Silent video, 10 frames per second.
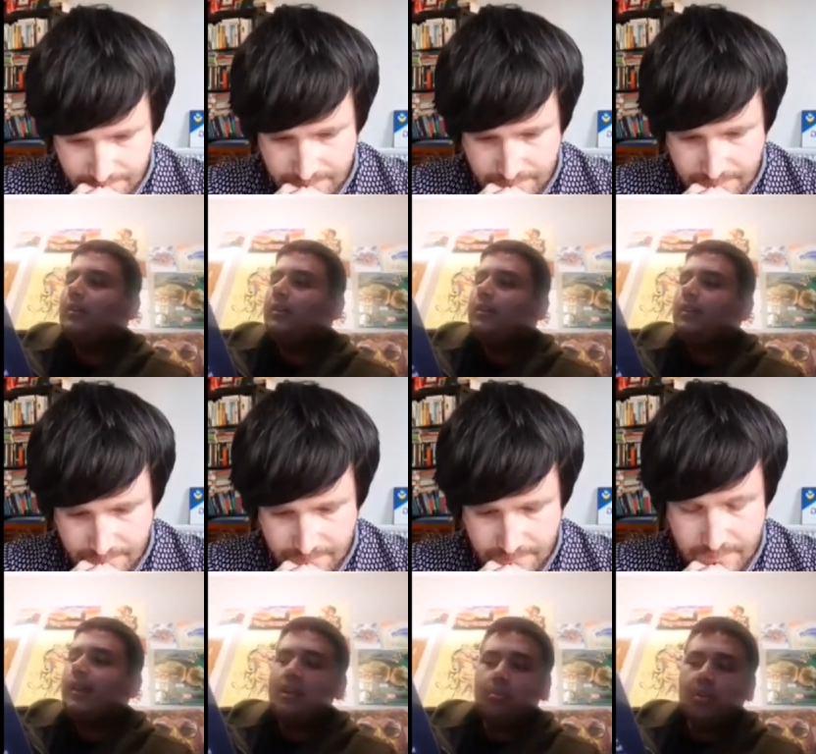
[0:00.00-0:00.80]

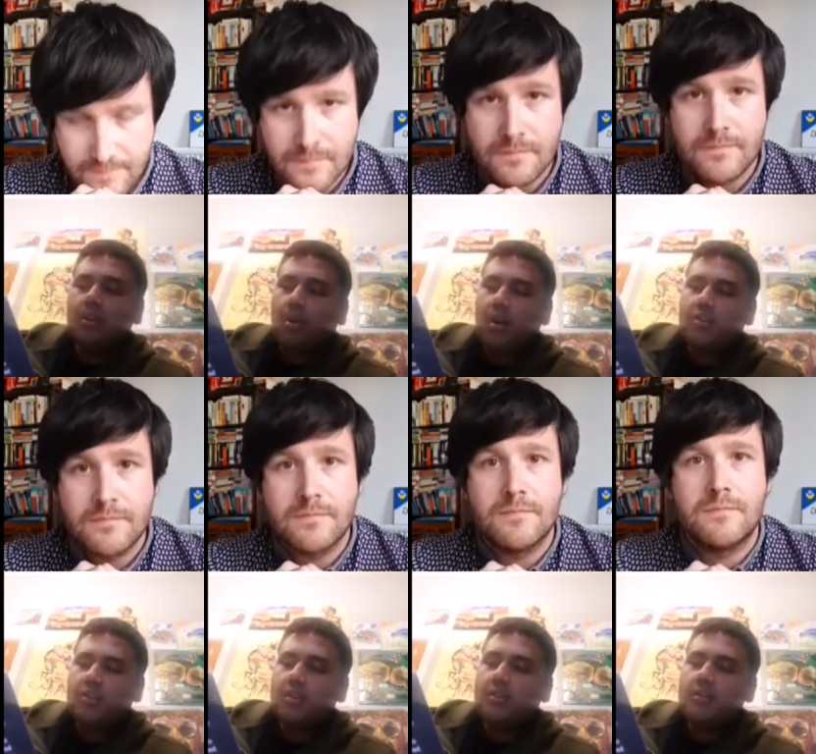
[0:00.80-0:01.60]
Speaker 1: Labored
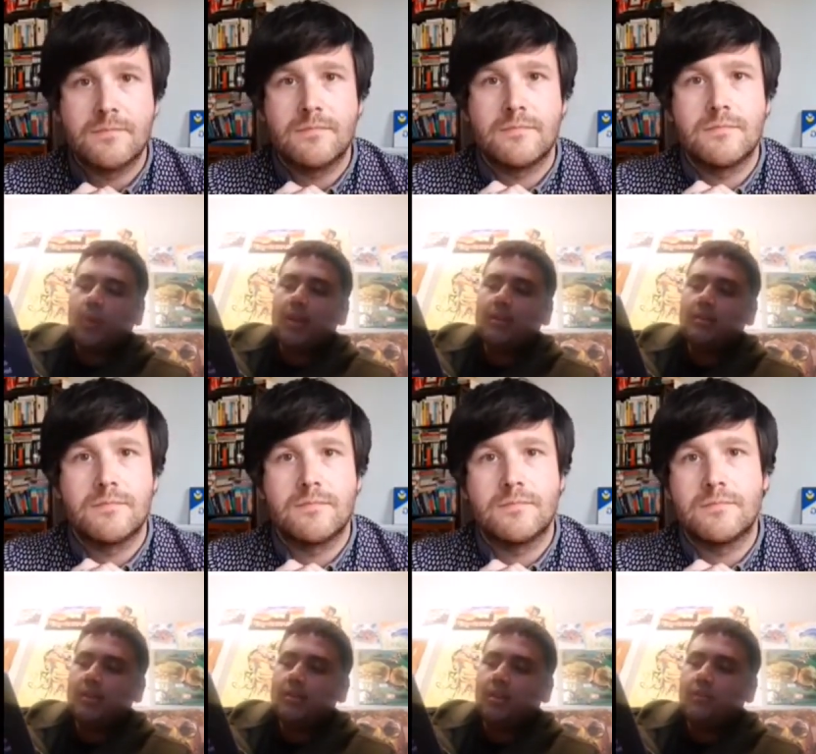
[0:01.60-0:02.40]
apologies swept in
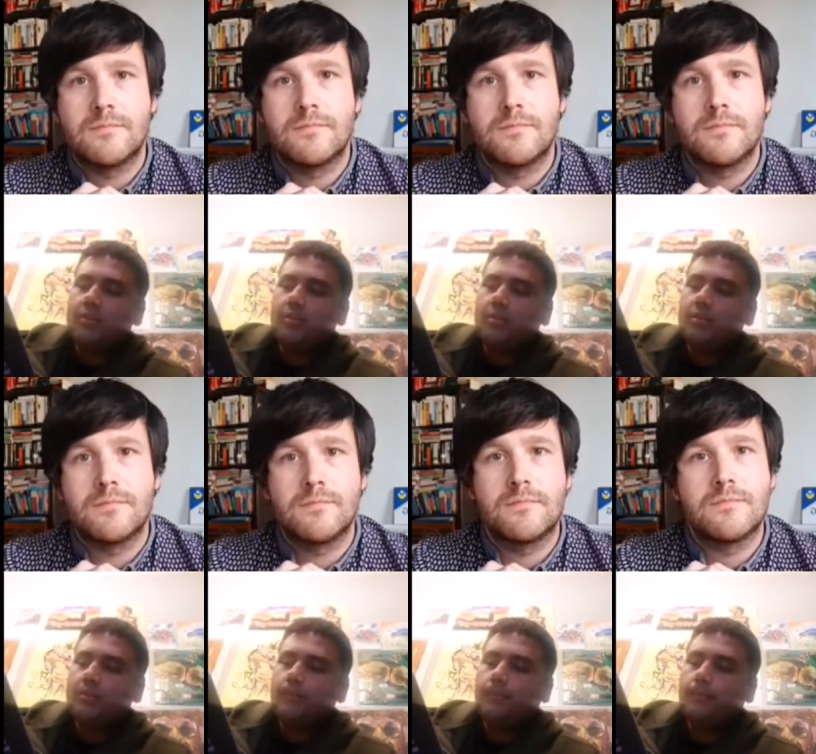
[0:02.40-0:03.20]
servitude
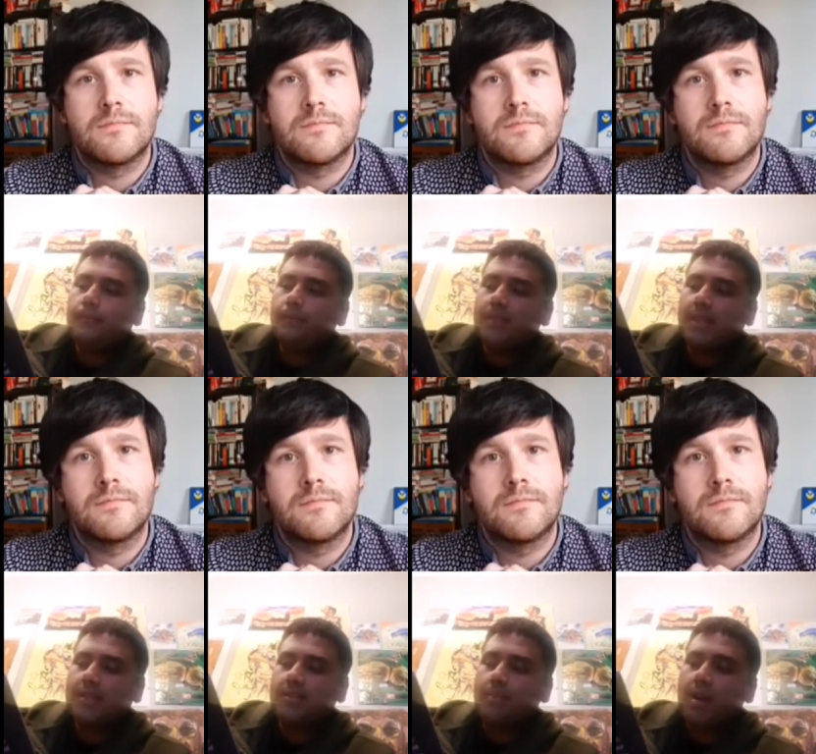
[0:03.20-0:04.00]
to
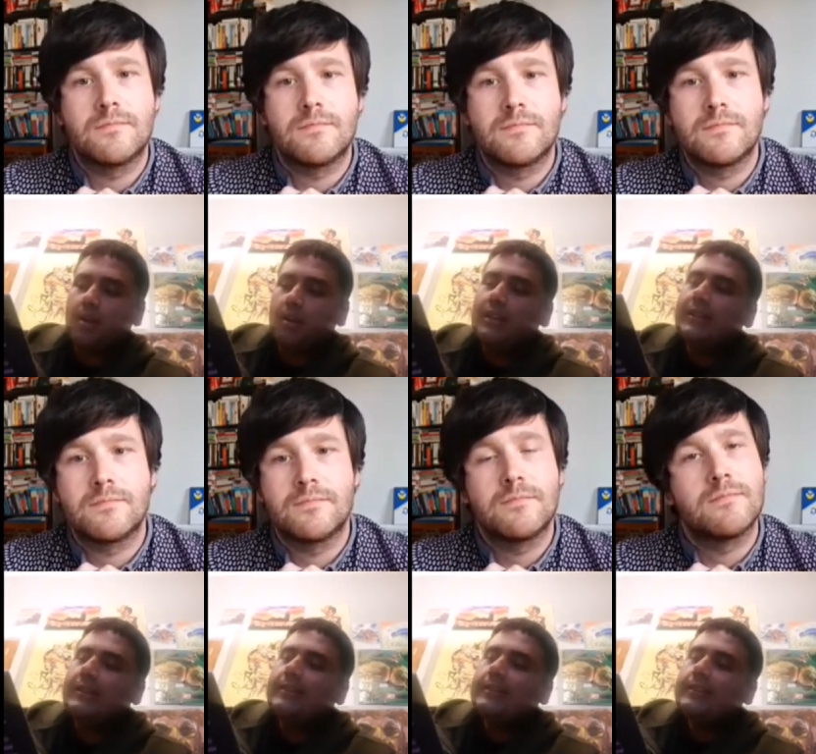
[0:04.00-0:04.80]
lesser men,
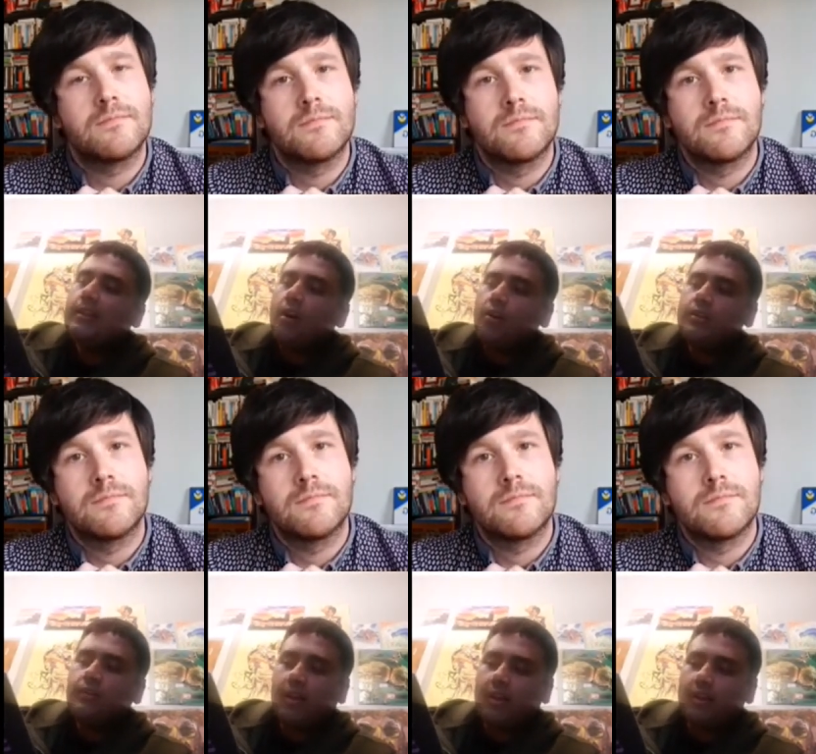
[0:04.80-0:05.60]
cogs
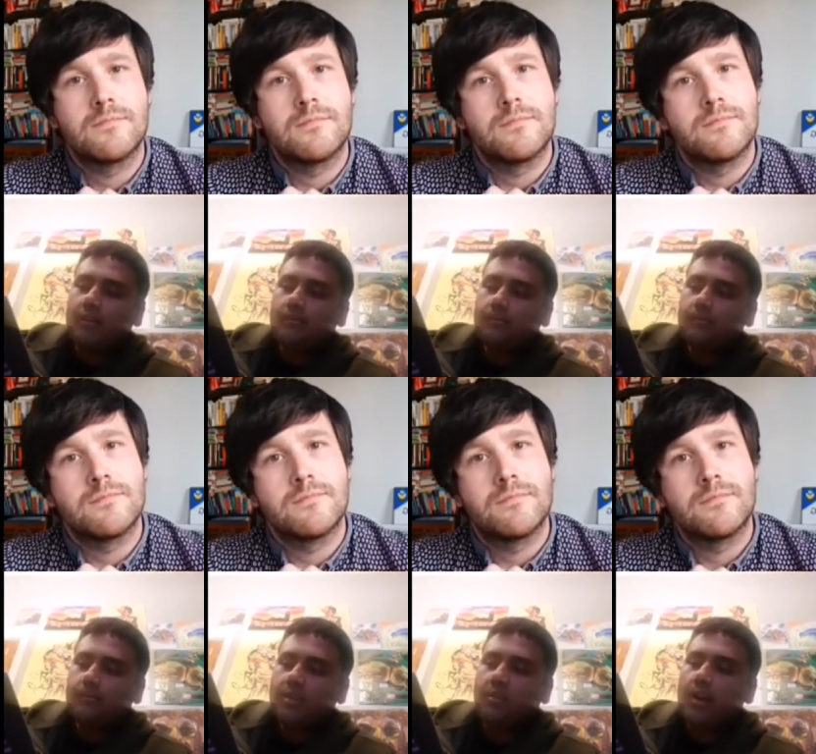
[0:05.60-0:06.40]
flicker,
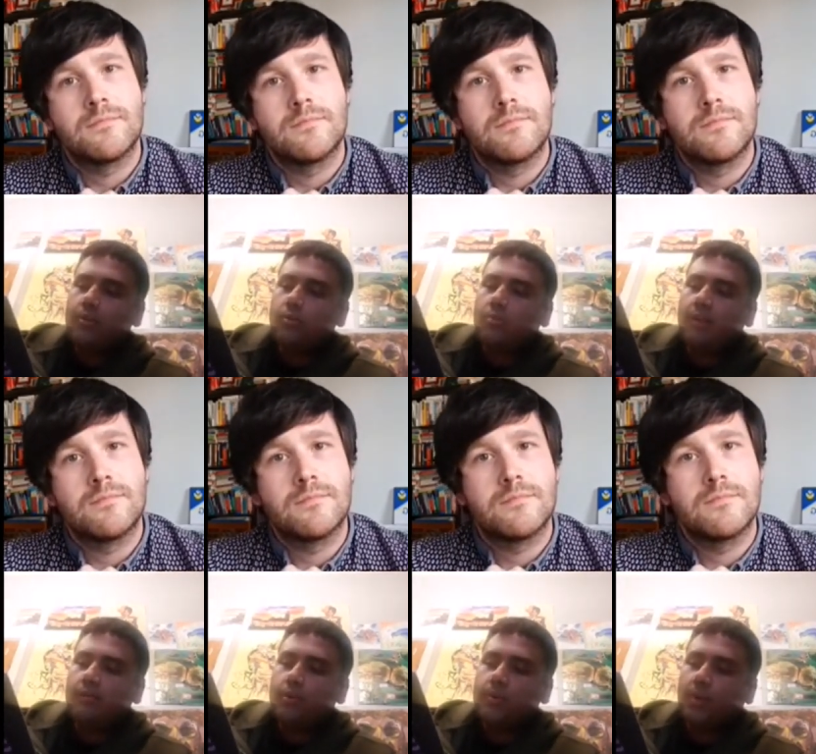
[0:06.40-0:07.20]
strangled by
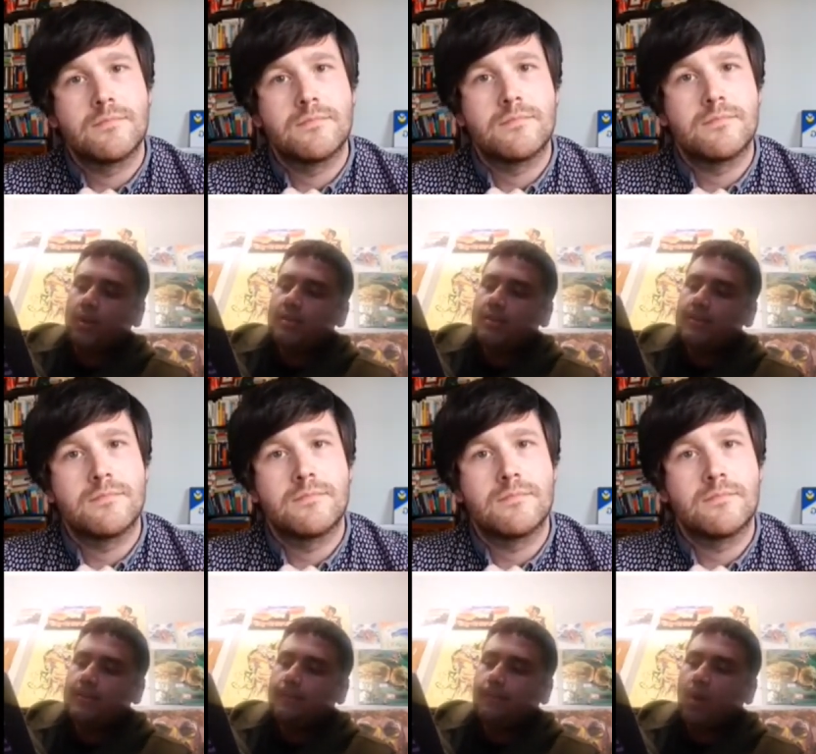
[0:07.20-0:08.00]
forced words,
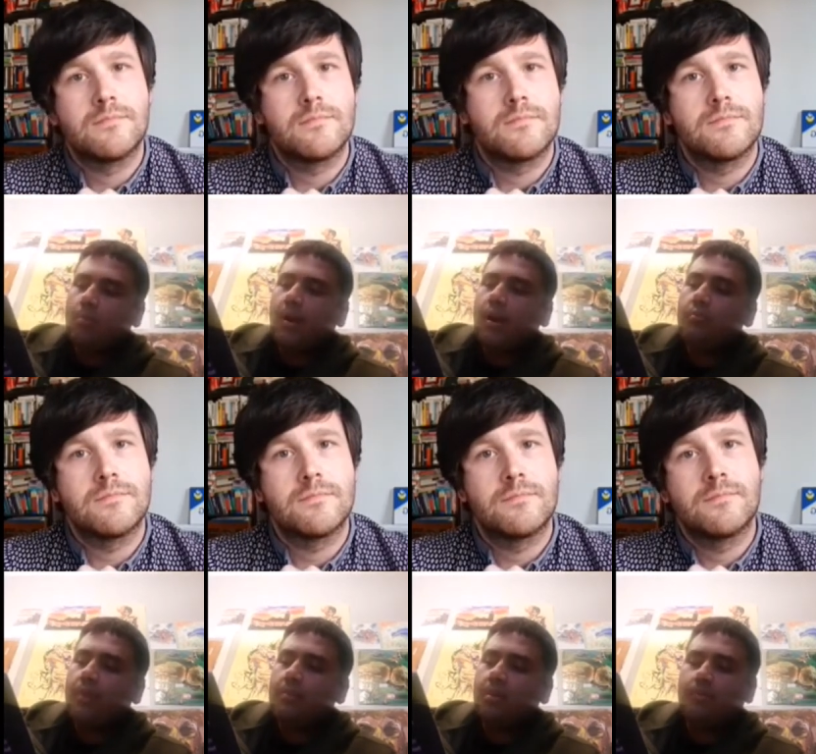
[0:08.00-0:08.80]
on brown
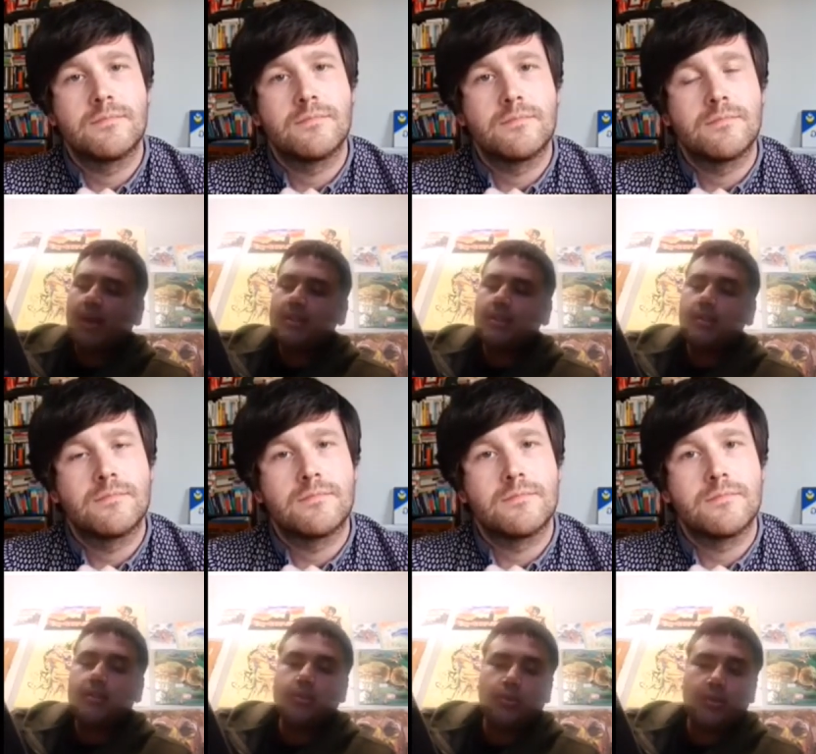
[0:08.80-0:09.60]
paper passed into
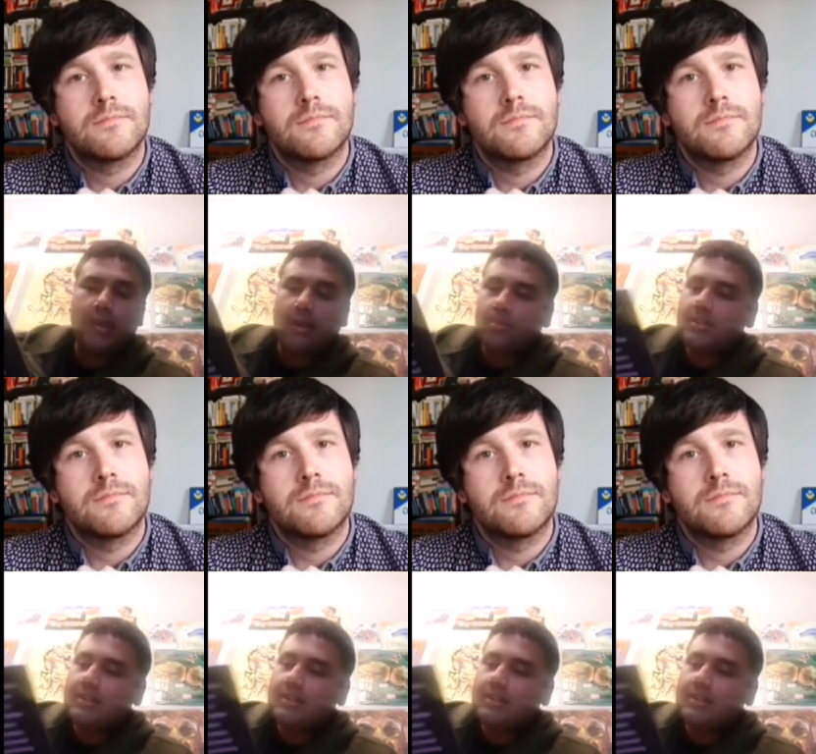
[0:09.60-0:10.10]
soiled laps.